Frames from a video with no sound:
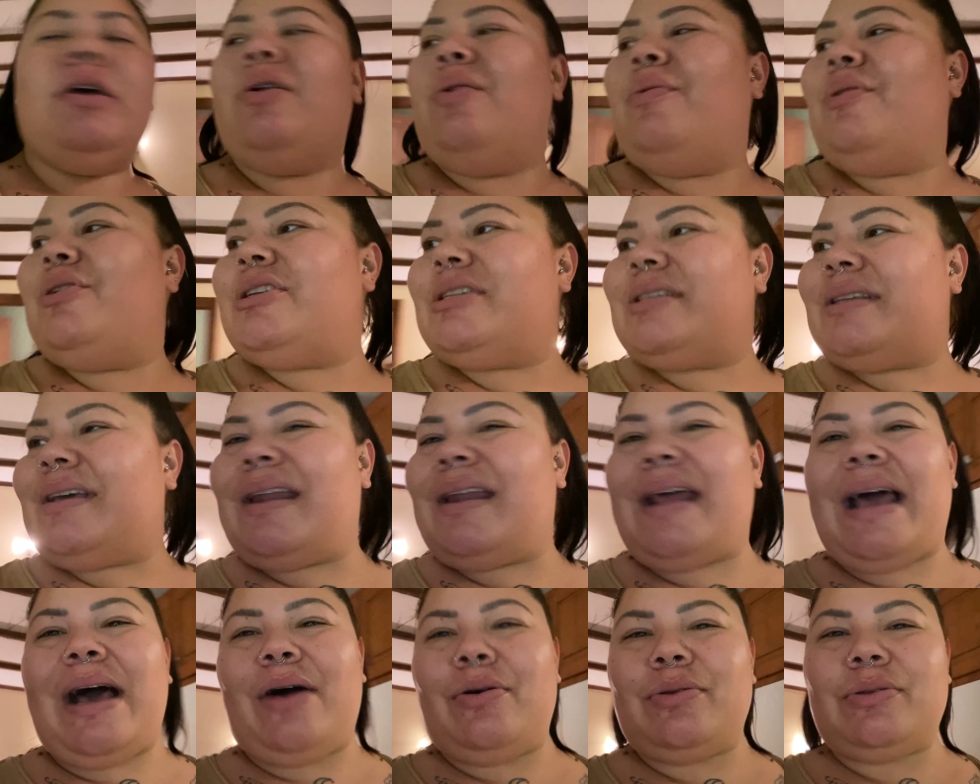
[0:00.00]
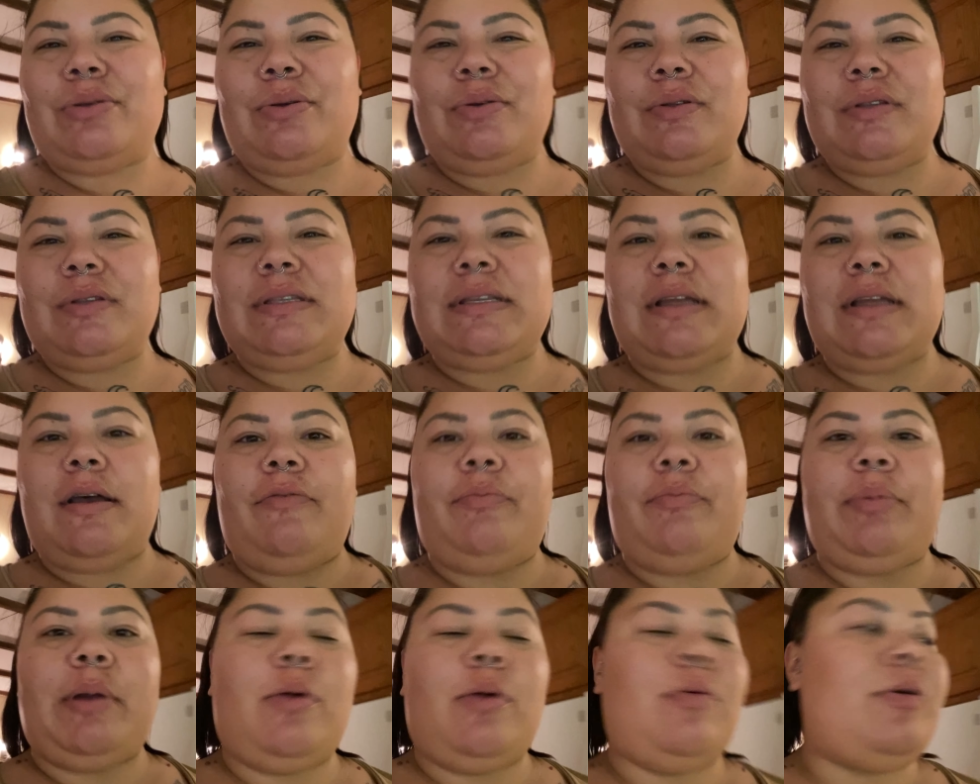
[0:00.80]
we just got household
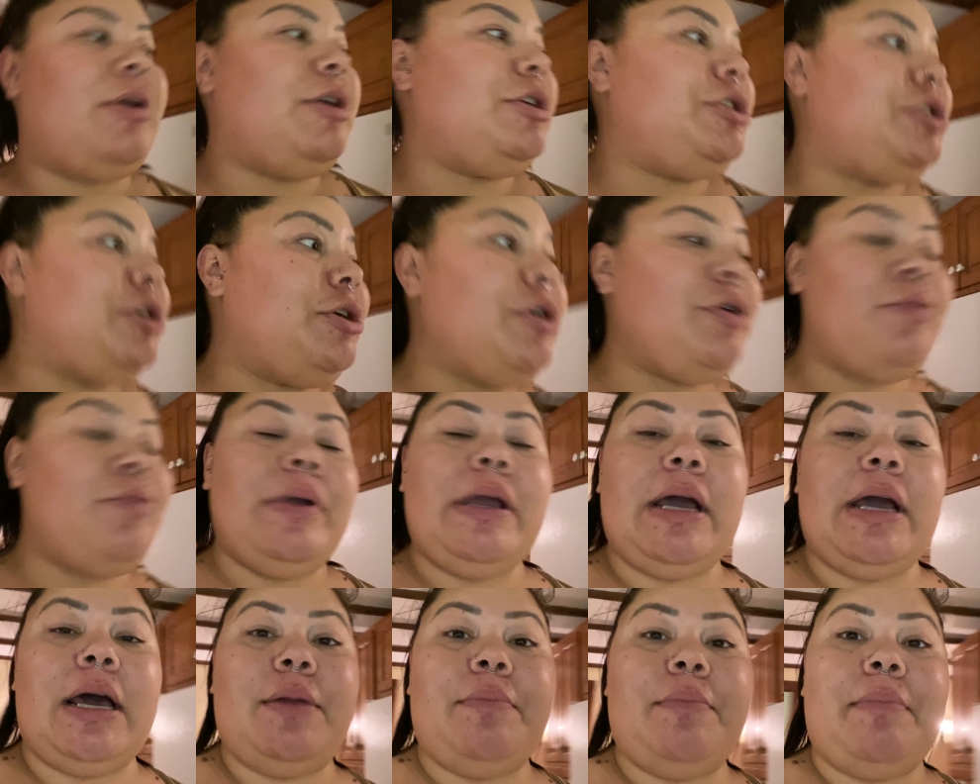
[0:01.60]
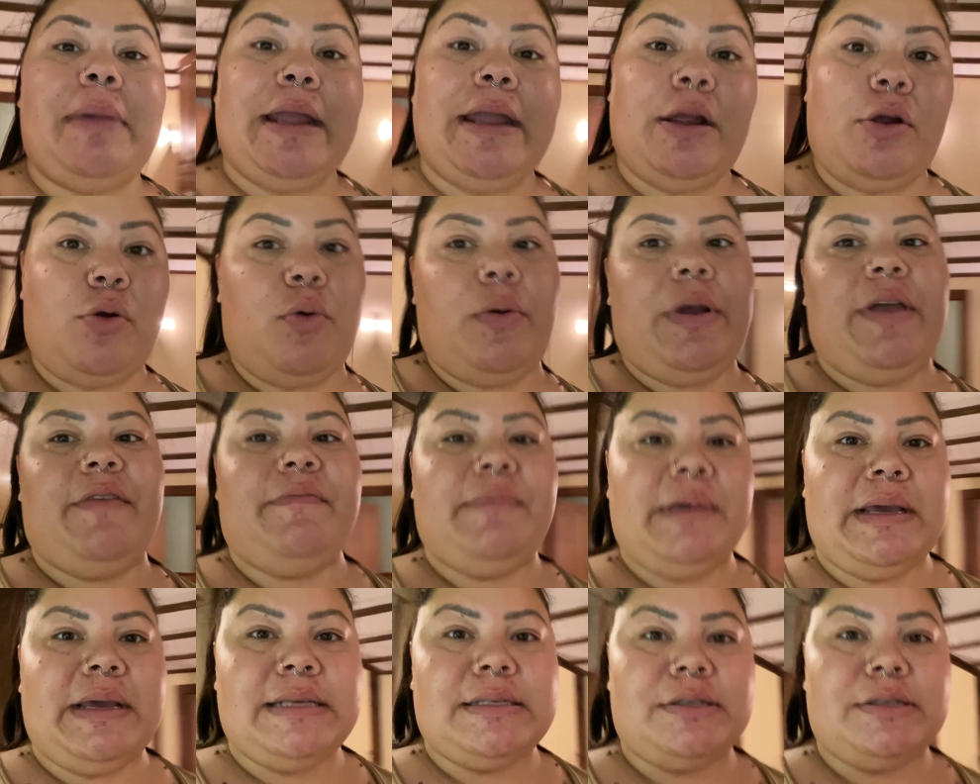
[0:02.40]
stuff but i want to show you we got a microwave
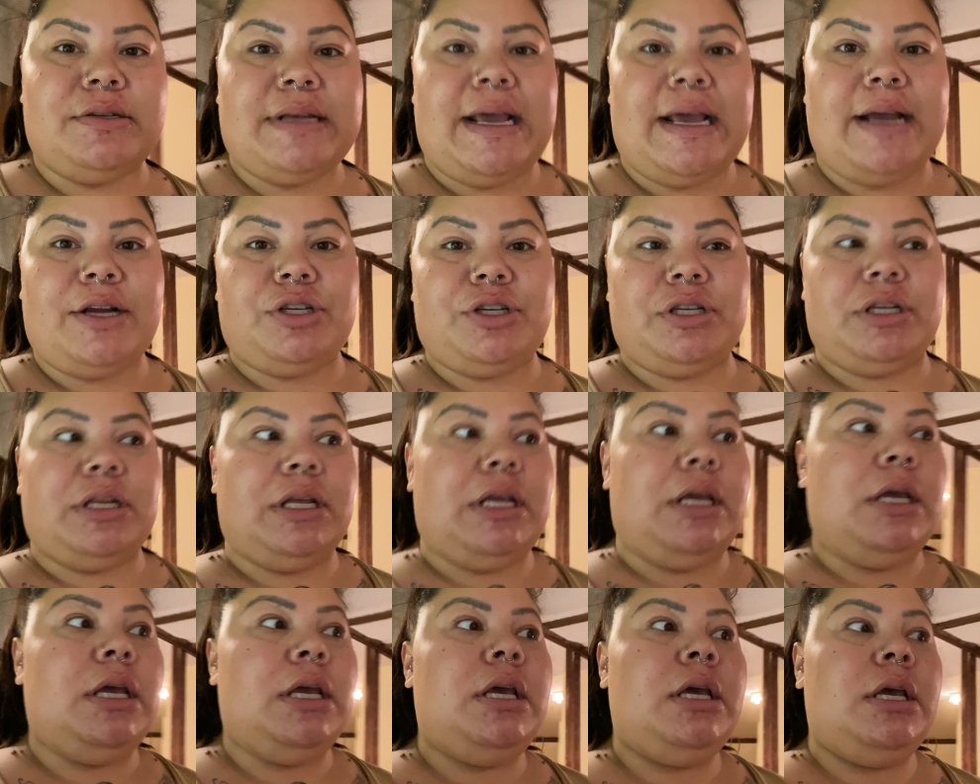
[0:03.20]
because there's actually